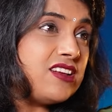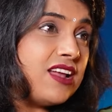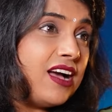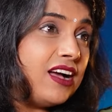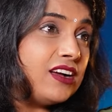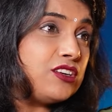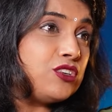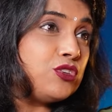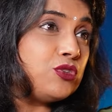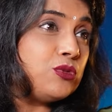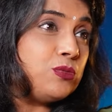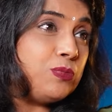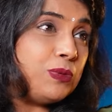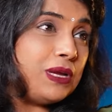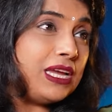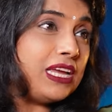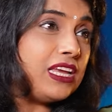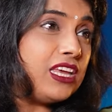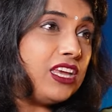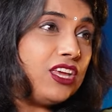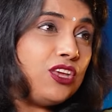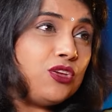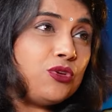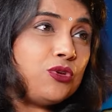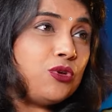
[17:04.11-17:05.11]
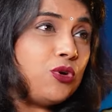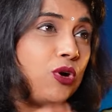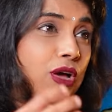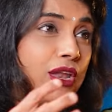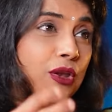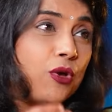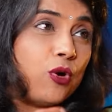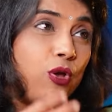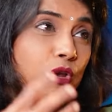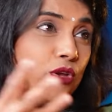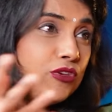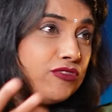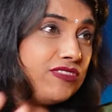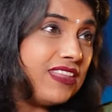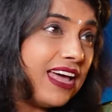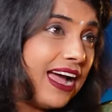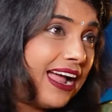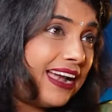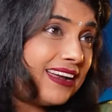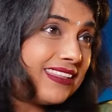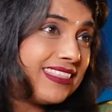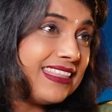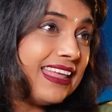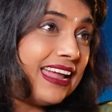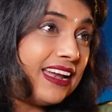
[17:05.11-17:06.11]
lakh rupee ki, you know, and all of
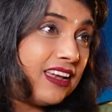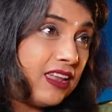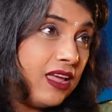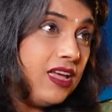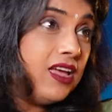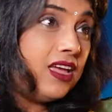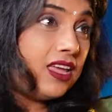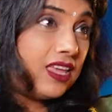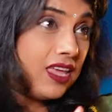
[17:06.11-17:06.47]
that, that